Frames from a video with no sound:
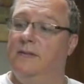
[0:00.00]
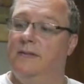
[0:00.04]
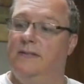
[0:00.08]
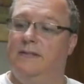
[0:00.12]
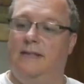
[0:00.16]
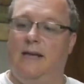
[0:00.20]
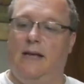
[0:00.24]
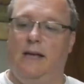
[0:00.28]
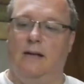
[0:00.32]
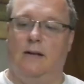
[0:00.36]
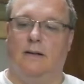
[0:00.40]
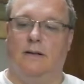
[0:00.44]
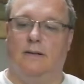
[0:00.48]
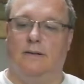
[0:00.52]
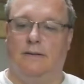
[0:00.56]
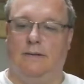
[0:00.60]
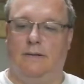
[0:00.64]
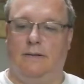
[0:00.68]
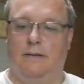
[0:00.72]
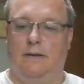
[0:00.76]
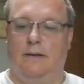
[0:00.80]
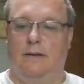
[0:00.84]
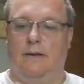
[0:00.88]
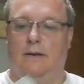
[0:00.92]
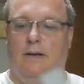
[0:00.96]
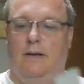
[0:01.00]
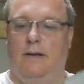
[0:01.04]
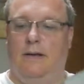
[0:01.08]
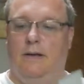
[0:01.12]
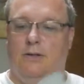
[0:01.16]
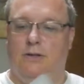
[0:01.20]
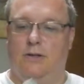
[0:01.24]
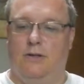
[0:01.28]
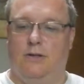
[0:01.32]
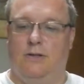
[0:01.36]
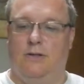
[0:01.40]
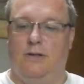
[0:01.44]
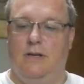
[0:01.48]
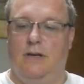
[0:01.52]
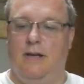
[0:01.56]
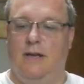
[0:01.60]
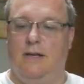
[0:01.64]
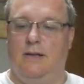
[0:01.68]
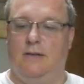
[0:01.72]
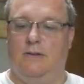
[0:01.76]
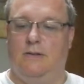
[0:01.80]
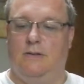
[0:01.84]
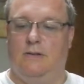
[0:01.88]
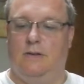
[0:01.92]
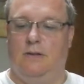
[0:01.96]
sealed. It just
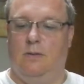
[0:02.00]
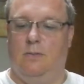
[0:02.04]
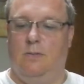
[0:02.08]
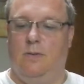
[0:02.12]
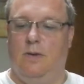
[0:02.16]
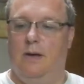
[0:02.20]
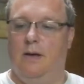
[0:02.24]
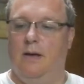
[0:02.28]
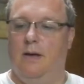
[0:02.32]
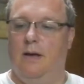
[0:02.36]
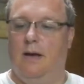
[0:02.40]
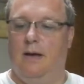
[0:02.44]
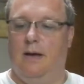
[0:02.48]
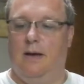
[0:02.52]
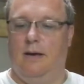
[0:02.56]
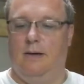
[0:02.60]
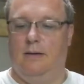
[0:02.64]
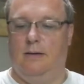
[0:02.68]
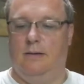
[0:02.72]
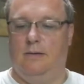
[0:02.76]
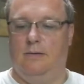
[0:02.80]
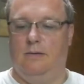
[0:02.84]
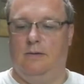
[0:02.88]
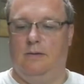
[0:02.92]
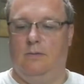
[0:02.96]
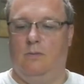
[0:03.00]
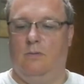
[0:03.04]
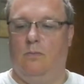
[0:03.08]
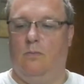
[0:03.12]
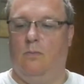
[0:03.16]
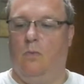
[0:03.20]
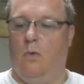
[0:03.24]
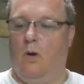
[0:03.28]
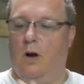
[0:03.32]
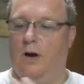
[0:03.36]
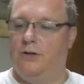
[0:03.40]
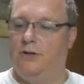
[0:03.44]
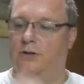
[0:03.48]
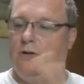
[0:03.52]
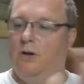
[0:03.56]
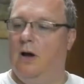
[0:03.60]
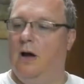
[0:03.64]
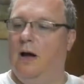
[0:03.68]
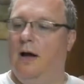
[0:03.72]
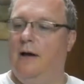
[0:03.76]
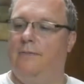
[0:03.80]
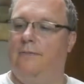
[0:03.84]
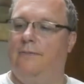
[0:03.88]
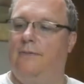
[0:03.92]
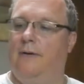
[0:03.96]
needs to be washed
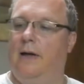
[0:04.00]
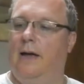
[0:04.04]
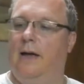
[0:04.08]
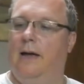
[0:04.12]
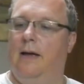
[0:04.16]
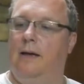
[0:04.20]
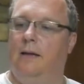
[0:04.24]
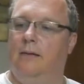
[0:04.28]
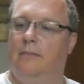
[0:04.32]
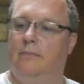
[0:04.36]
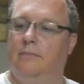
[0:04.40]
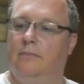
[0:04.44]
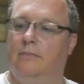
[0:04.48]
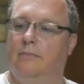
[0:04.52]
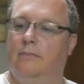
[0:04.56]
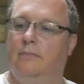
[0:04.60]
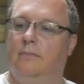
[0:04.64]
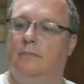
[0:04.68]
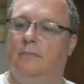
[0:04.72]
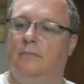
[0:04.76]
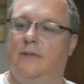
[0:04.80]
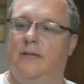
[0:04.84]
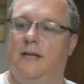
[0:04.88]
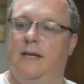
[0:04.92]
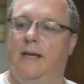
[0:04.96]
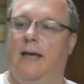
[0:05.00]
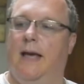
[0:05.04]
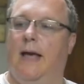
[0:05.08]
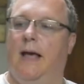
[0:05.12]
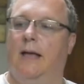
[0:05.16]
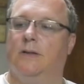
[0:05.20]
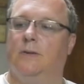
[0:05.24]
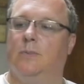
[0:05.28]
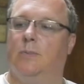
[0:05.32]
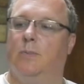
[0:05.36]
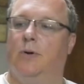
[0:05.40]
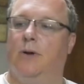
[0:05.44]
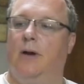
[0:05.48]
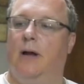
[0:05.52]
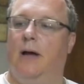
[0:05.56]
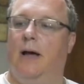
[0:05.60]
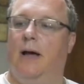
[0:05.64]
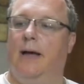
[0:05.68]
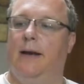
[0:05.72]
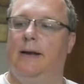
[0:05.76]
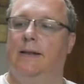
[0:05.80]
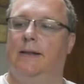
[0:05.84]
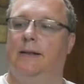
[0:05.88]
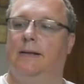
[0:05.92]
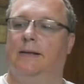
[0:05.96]
off and decals put
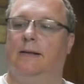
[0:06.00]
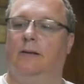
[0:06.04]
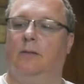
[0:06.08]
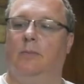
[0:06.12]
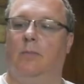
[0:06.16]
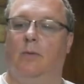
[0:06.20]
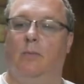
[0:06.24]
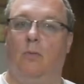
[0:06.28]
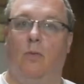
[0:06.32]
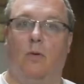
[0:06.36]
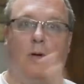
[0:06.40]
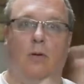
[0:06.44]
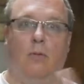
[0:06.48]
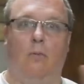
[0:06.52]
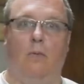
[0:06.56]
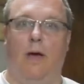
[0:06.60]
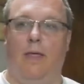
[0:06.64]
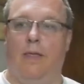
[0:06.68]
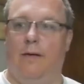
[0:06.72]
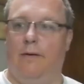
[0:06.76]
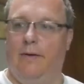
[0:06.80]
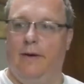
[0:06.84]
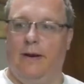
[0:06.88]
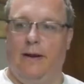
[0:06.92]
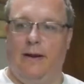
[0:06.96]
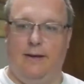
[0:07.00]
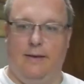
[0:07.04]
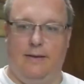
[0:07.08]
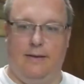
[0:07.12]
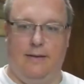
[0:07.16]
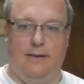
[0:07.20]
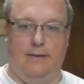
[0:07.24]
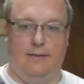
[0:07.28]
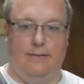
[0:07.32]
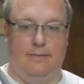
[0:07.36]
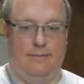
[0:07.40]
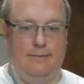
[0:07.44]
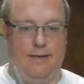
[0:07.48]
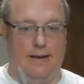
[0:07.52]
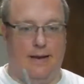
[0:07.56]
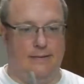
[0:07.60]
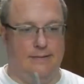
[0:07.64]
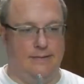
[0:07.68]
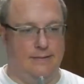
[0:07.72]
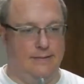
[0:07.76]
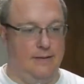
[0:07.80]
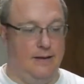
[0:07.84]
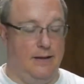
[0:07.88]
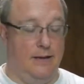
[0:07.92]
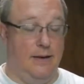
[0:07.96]
on and a little bit more weathering, and then
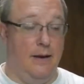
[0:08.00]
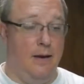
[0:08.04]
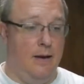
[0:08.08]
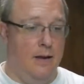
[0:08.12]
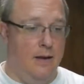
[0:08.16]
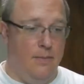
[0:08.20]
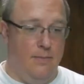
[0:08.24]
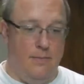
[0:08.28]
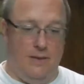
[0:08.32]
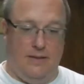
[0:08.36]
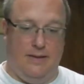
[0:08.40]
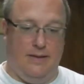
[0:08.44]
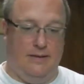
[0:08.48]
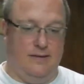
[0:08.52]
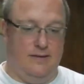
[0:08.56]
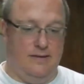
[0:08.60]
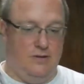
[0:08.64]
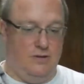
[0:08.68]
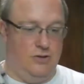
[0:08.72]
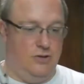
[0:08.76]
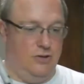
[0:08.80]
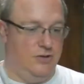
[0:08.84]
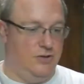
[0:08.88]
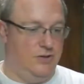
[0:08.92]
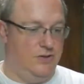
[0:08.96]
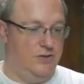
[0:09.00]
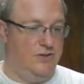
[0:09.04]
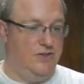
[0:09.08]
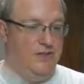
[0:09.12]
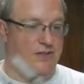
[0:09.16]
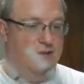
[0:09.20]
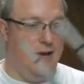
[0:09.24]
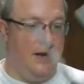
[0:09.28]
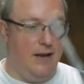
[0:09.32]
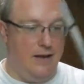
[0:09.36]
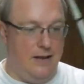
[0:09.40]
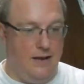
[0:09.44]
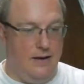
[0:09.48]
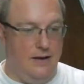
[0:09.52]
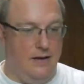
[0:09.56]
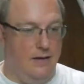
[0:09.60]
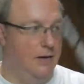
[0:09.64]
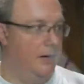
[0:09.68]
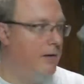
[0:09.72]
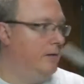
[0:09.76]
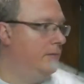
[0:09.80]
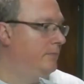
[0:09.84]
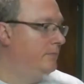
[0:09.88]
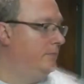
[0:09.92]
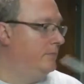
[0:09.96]
that's done. But this is just sitting
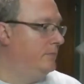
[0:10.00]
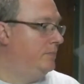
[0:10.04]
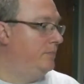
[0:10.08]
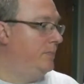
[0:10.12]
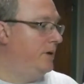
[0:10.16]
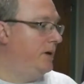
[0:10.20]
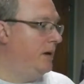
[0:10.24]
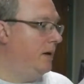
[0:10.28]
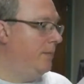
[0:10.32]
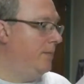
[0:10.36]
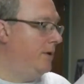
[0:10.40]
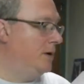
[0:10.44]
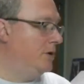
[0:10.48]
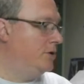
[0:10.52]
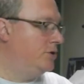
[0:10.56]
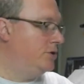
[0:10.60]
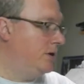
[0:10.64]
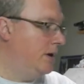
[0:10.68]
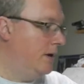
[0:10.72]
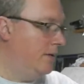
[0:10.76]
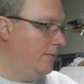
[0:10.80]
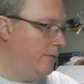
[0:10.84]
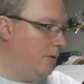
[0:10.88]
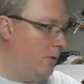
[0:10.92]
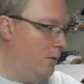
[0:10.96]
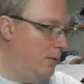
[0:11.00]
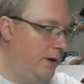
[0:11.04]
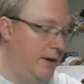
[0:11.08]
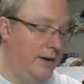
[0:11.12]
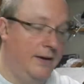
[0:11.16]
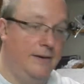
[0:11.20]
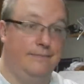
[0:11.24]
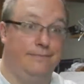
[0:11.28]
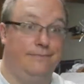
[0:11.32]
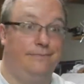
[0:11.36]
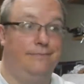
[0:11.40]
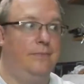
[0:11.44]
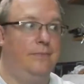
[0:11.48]
here becoming a shelf queen.